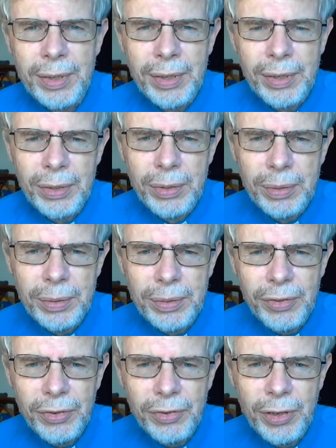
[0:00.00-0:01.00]
who
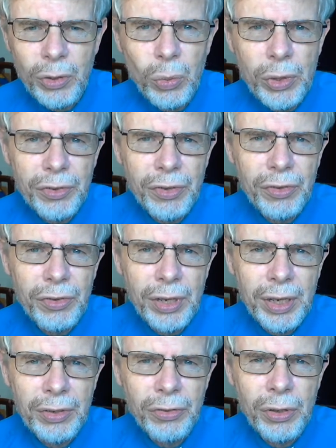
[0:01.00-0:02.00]
still want to
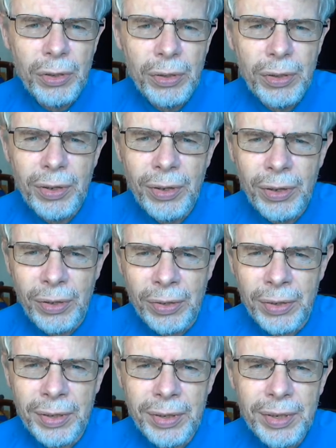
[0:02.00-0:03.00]
charge on
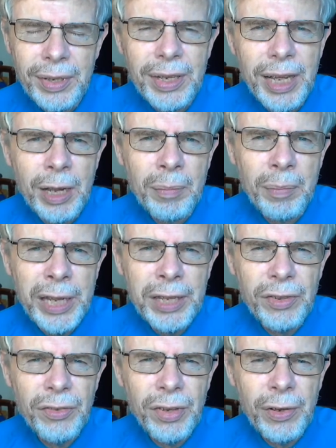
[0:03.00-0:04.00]
and make a
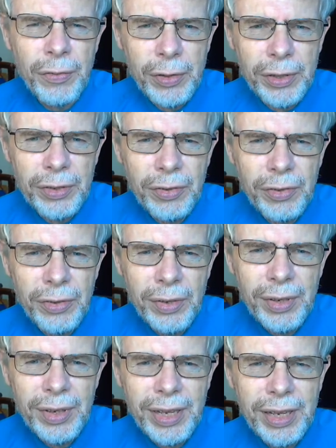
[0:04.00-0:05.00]
difference
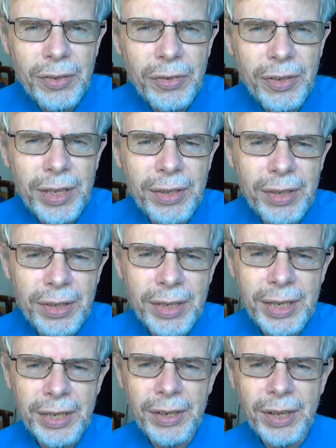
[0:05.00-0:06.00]
and see that
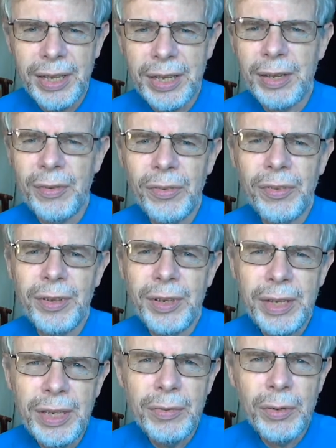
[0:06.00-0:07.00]
their lives
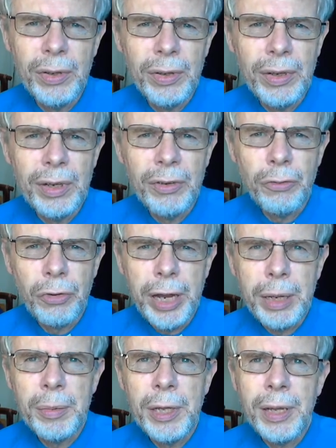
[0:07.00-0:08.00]
leave a, a track
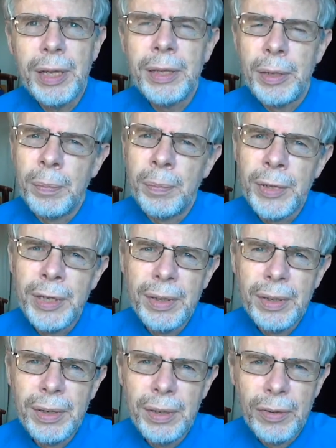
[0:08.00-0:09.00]
behind them
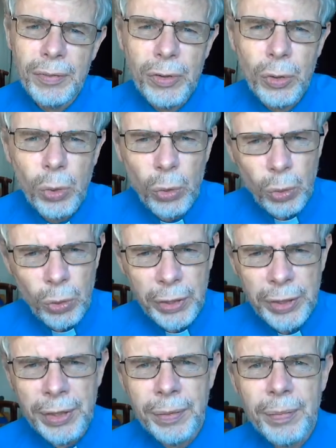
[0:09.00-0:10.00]
of
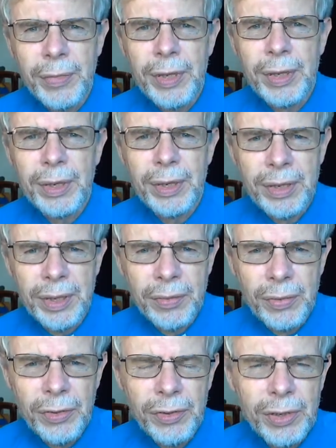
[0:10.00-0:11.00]
glory uh,
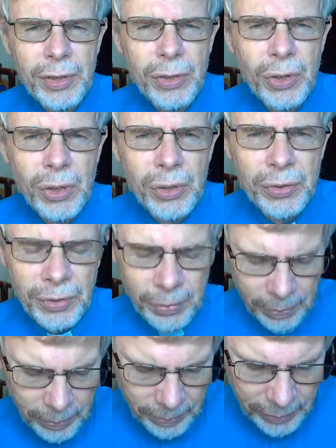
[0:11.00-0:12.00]
given to God.
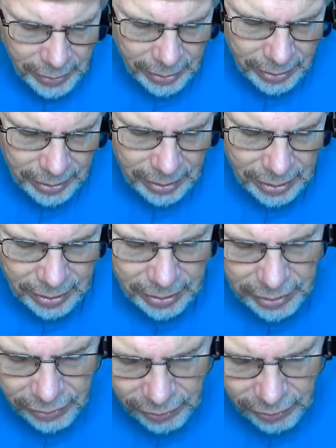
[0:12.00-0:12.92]
And this